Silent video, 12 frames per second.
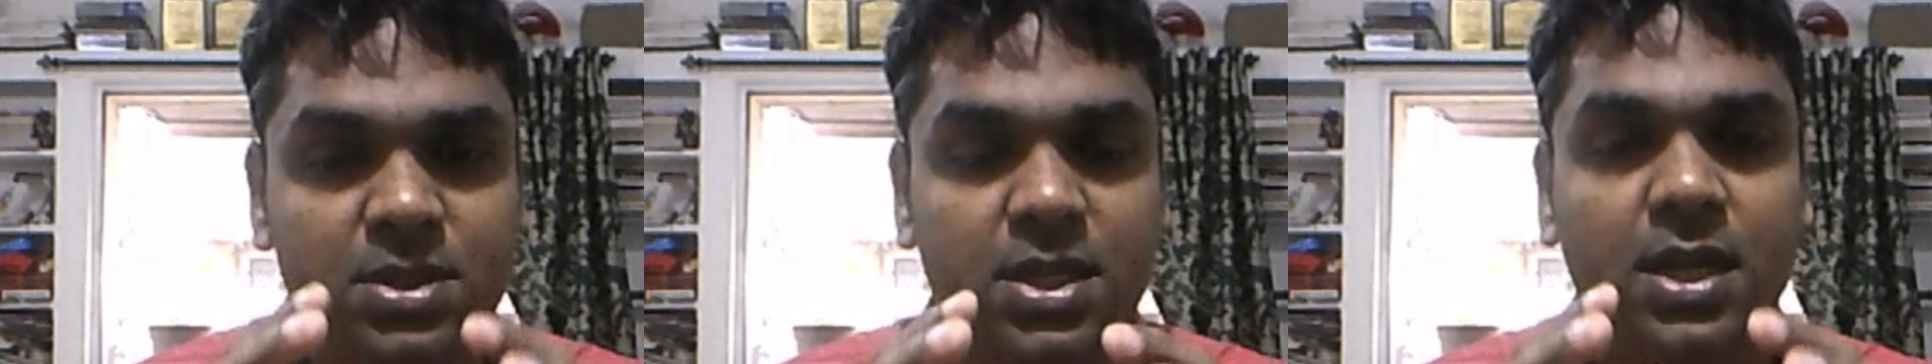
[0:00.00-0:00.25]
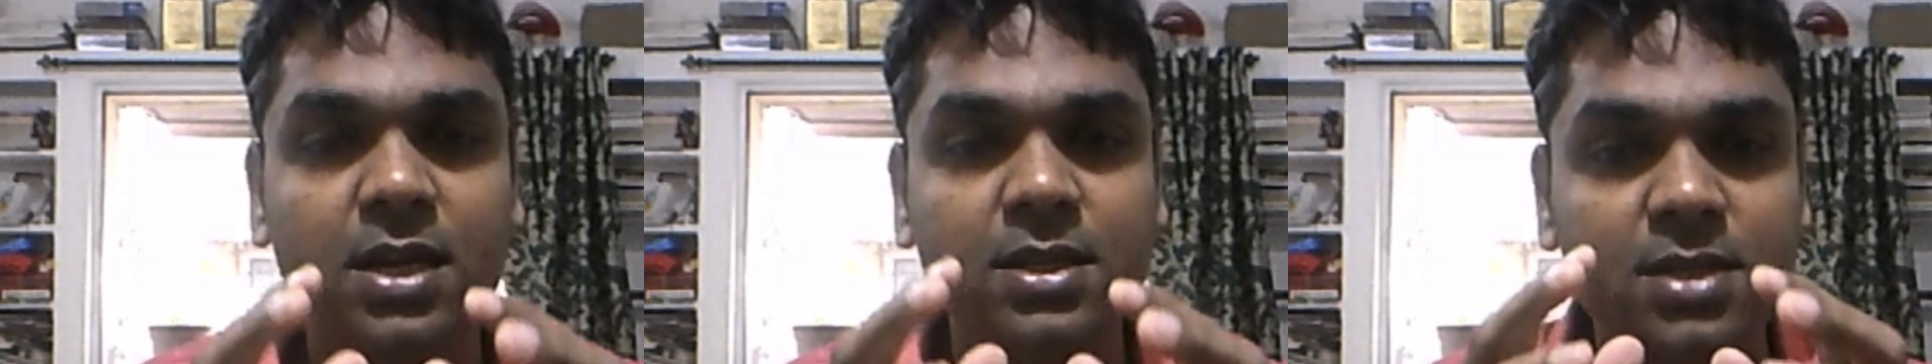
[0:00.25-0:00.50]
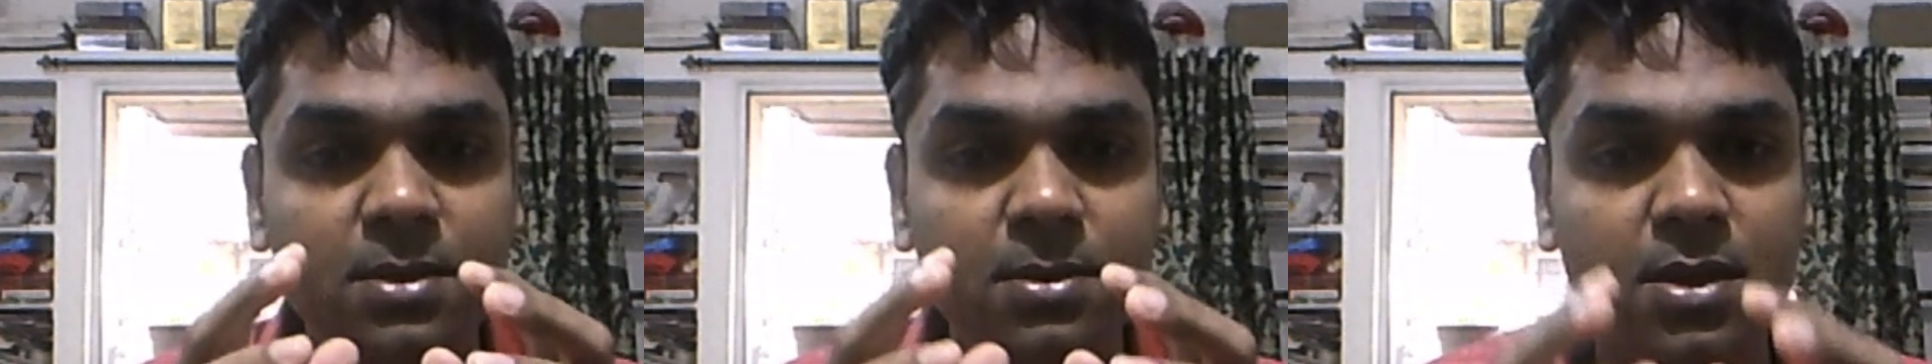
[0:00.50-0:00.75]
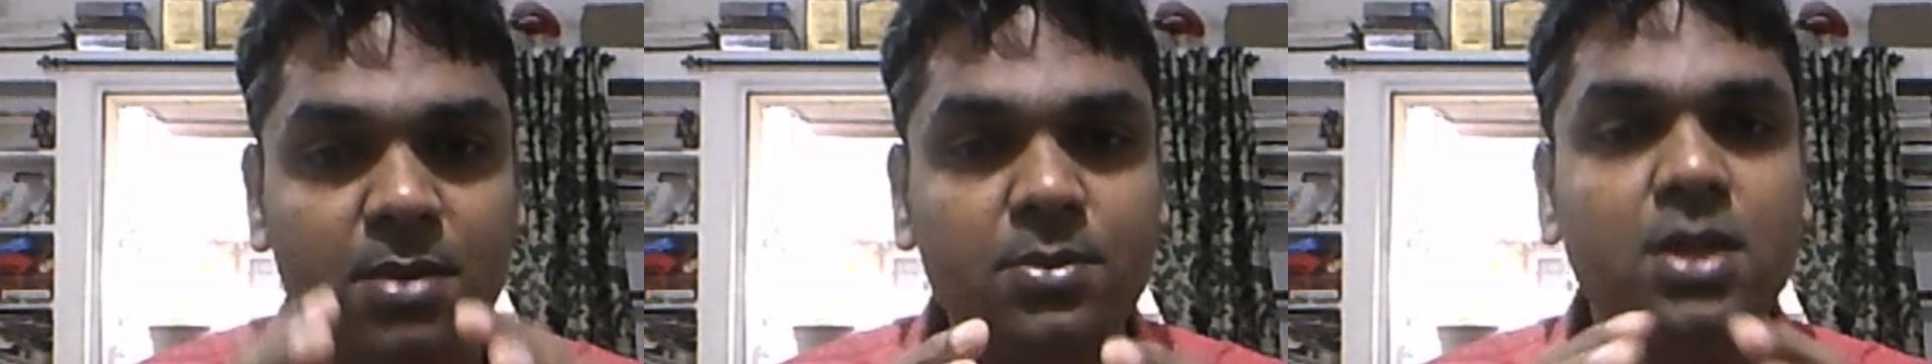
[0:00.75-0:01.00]
second
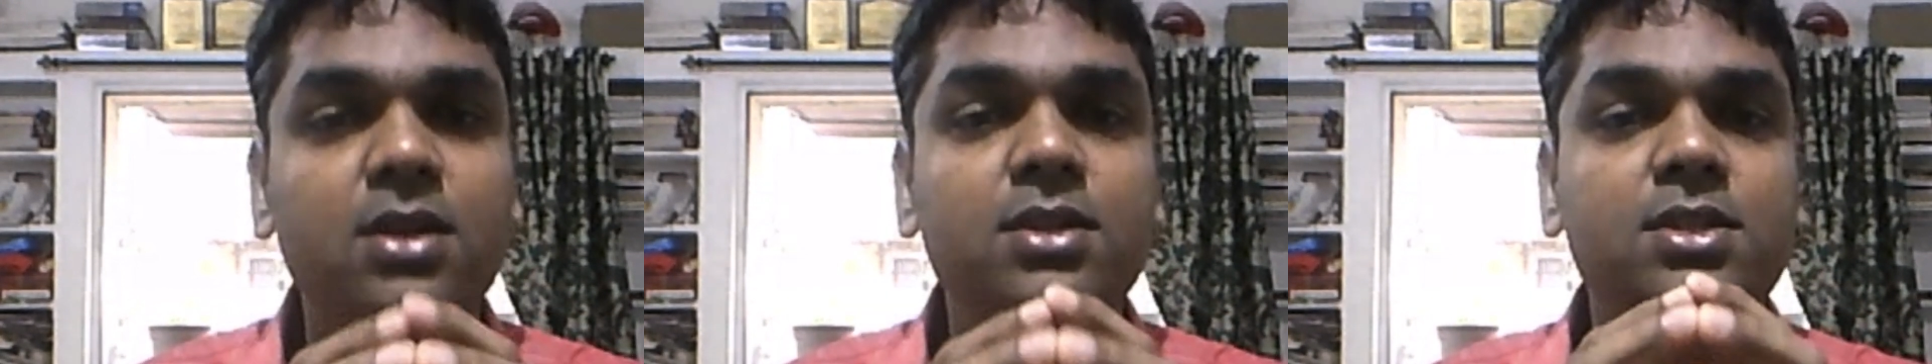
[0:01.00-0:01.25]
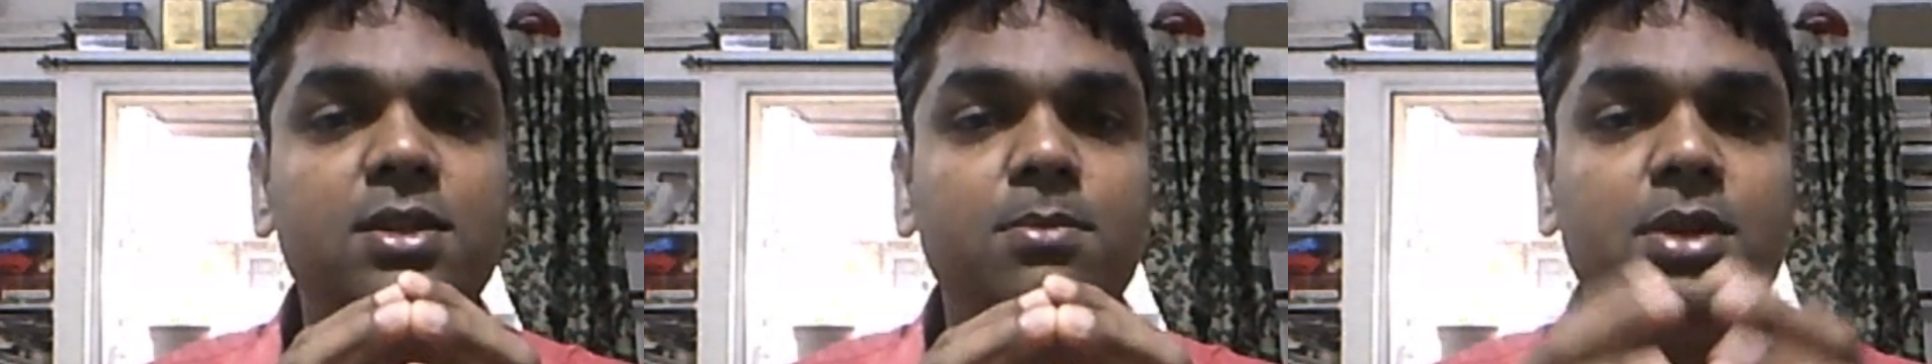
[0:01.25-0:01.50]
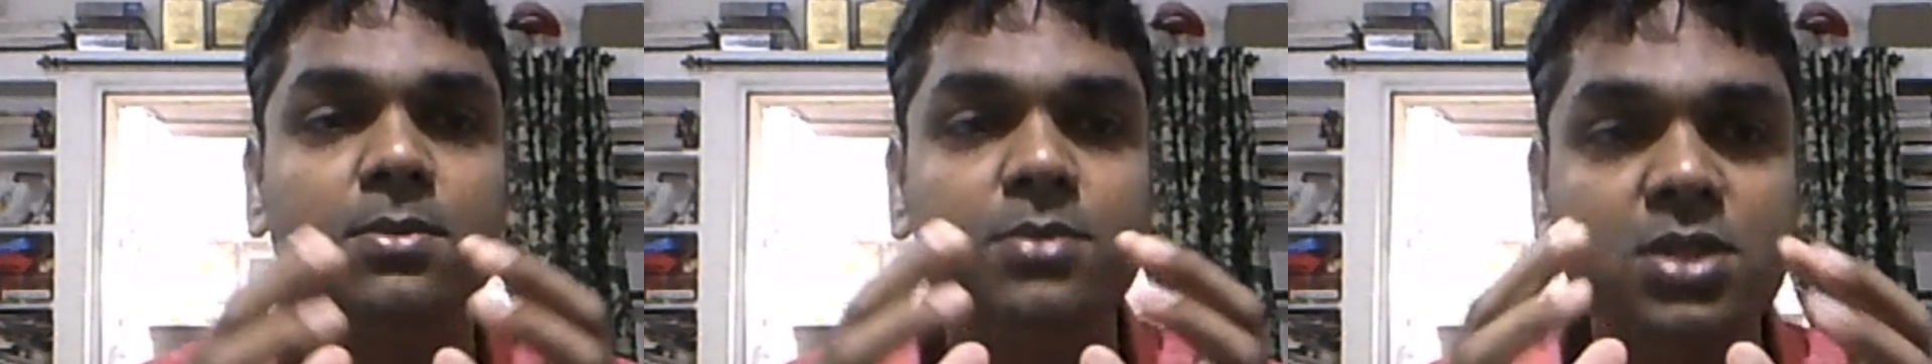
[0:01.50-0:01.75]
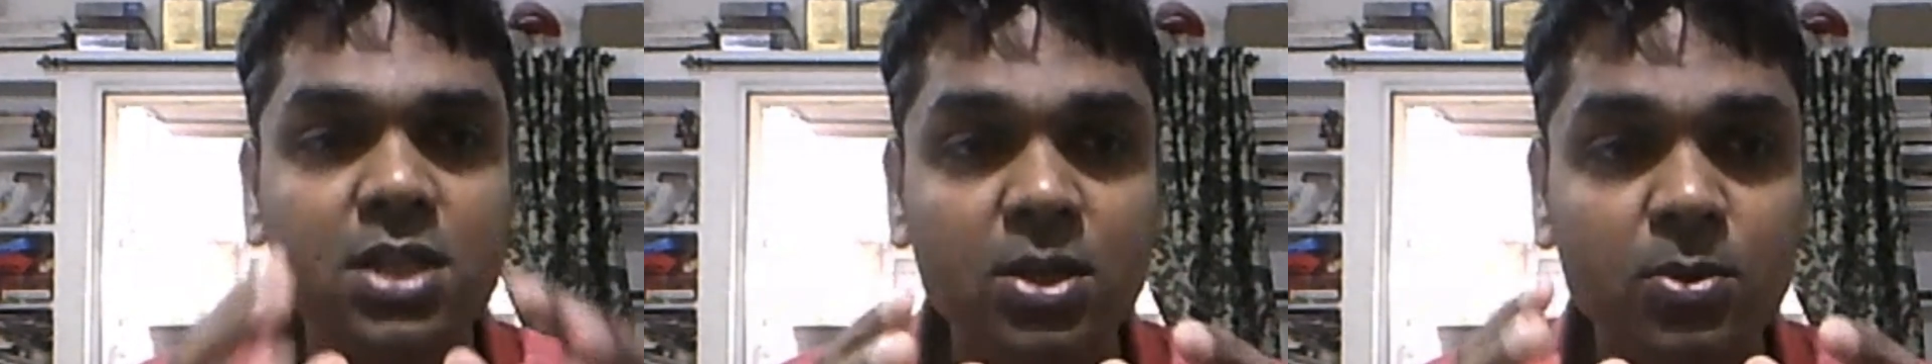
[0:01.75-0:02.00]
symptom, third symptom,
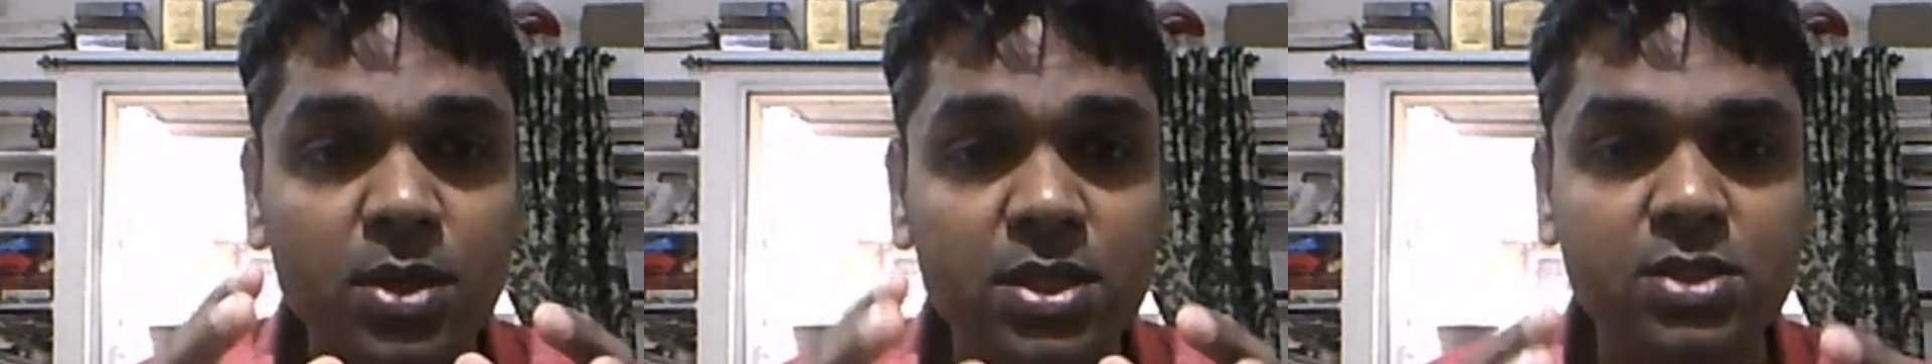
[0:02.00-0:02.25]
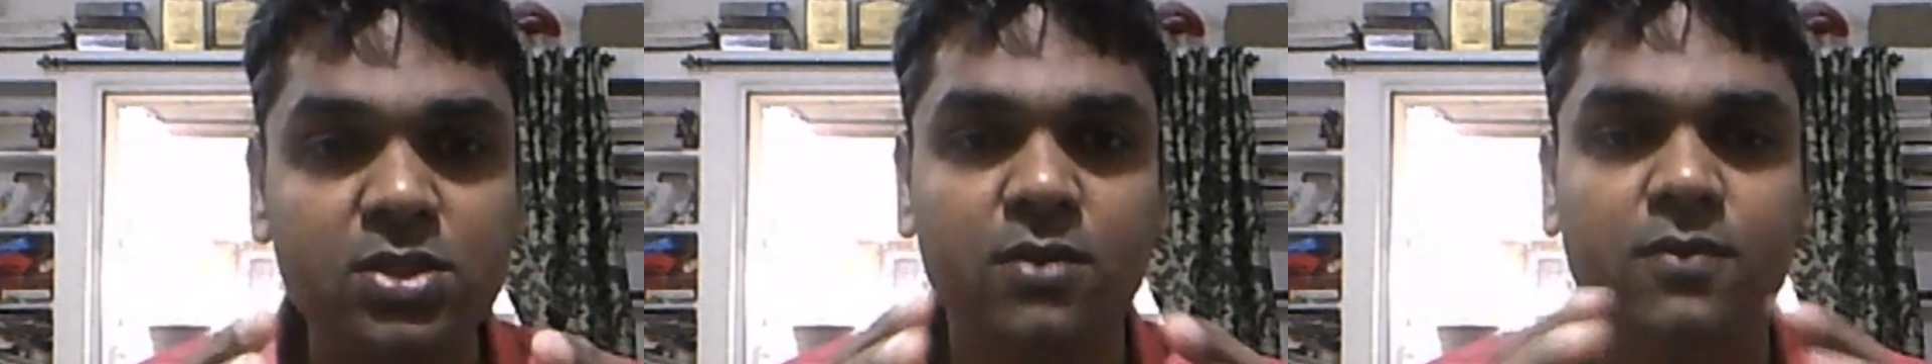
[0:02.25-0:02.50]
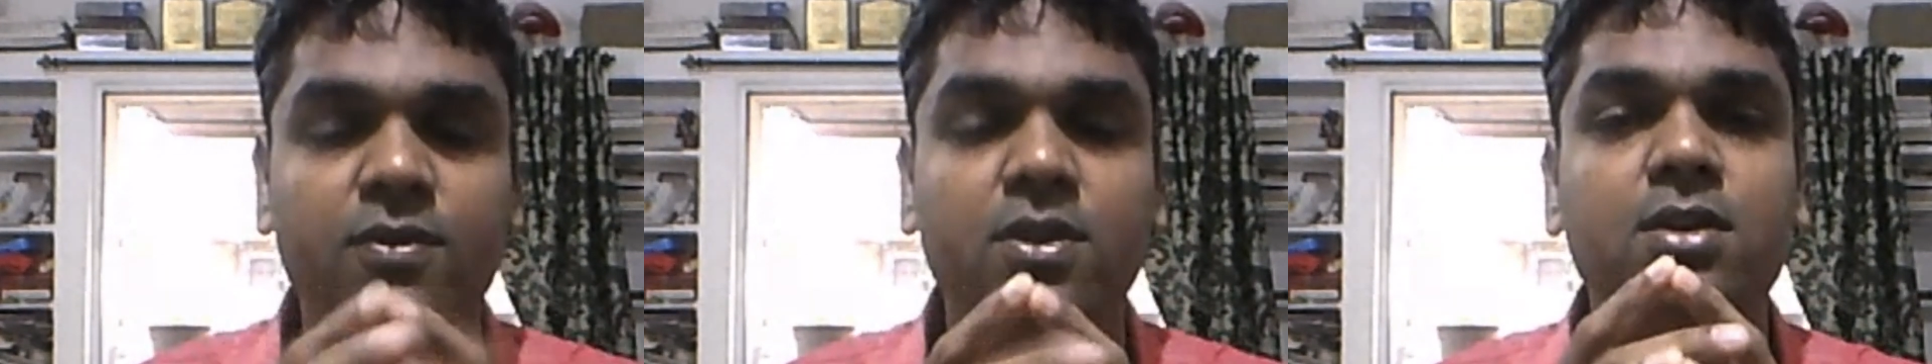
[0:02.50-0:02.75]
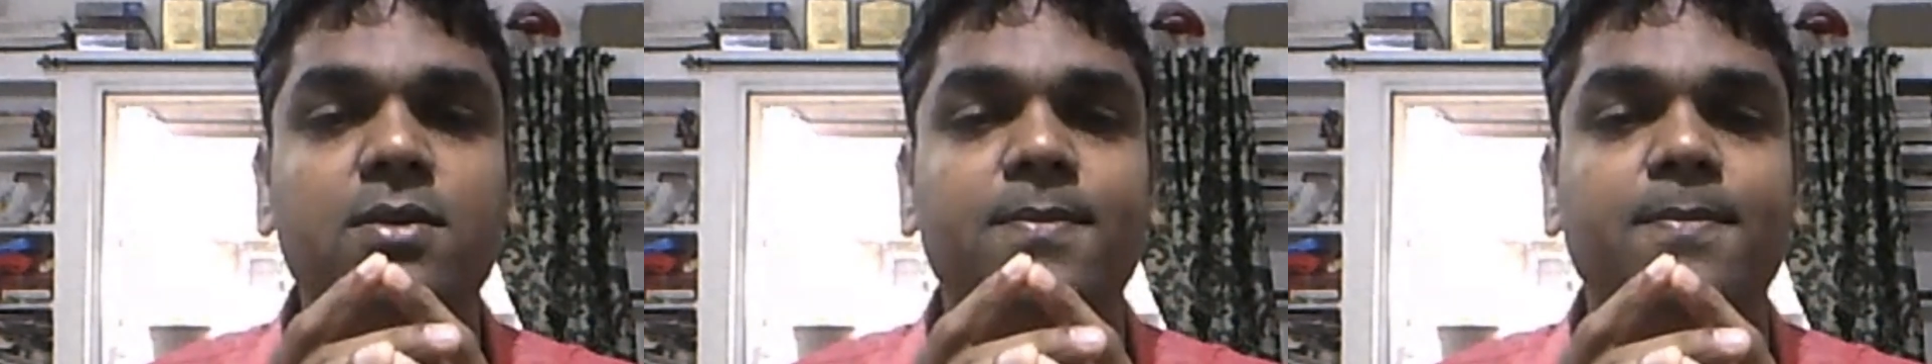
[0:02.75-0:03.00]
sequence of the